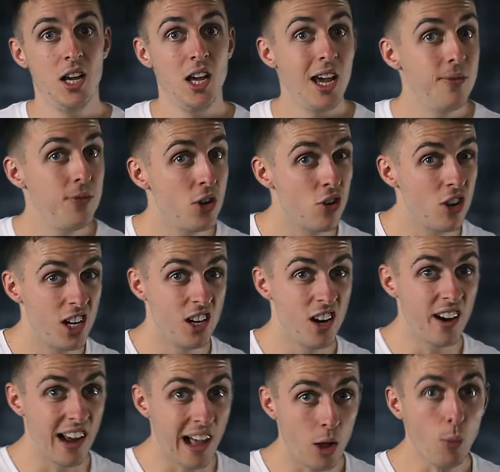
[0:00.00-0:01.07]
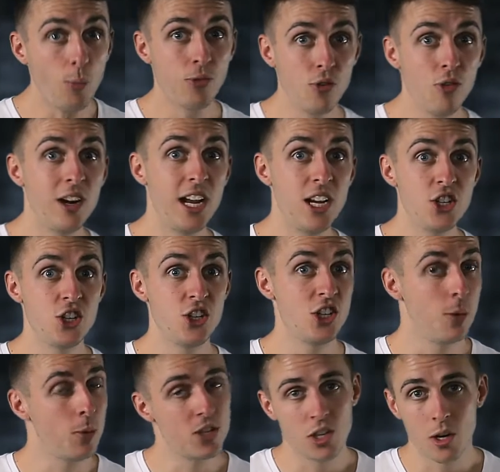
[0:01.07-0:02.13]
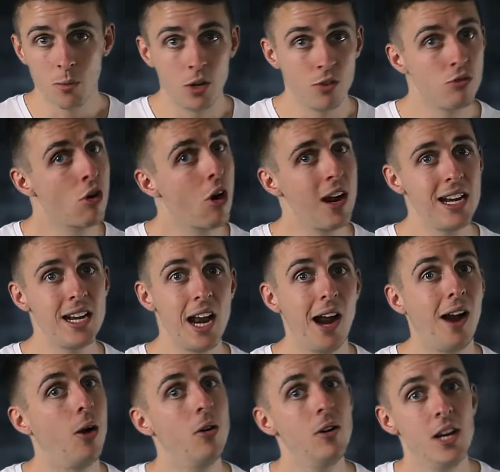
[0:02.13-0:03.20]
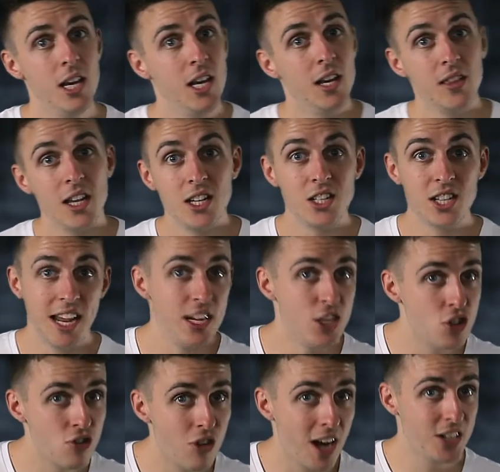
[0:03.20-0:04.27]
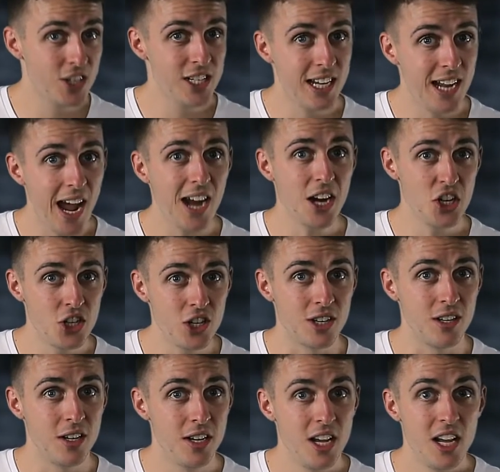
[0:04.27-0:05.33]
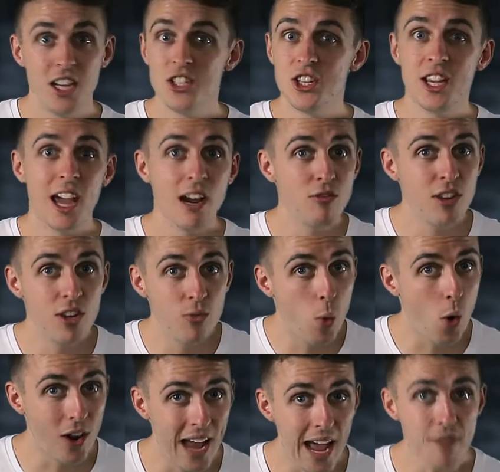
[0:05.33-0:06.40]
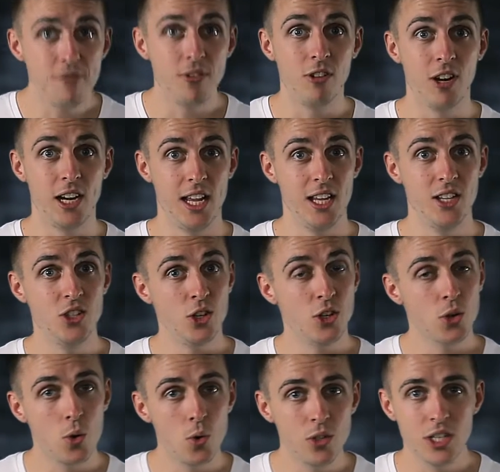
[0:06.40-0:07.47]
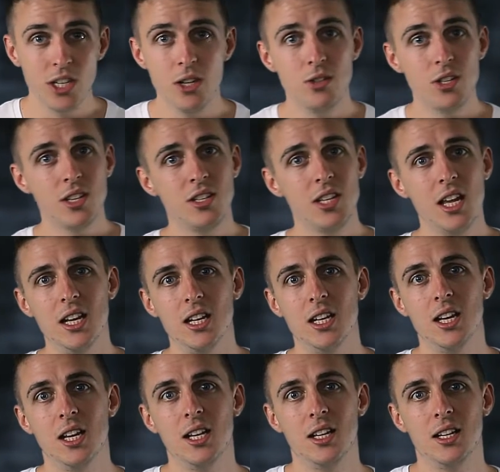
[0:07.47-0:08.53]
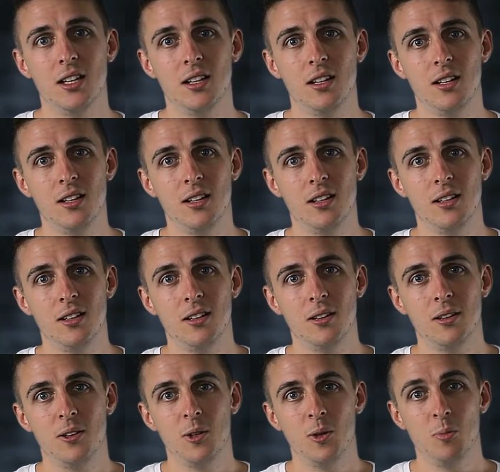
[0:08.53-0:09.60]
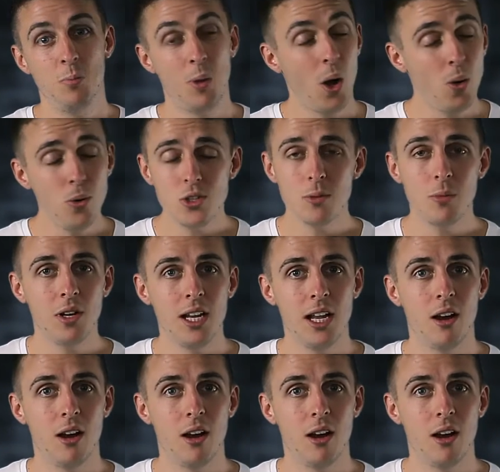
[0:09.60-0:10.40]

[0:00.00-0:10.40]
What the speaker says: if you're in an unhelpful relationship with someone right now, then take drastic action to get rid of whatever it is that's causing you to sin. But ultimately